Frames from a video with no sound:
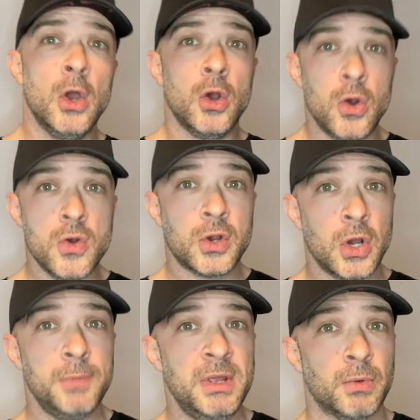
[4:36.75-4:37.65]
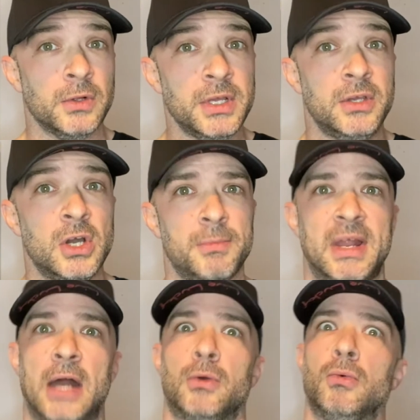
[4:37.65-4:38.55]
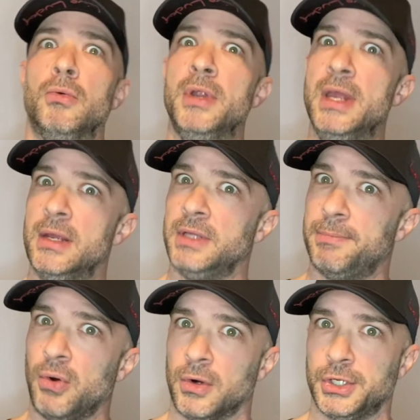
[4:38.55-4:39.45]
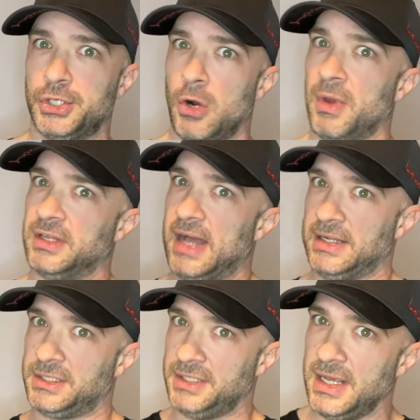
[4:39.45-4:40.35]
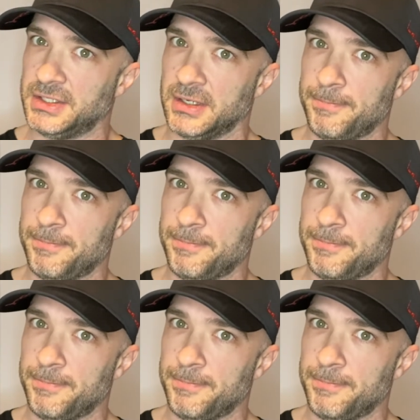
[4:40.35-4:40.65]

who could be really good but had a really poor showing last season.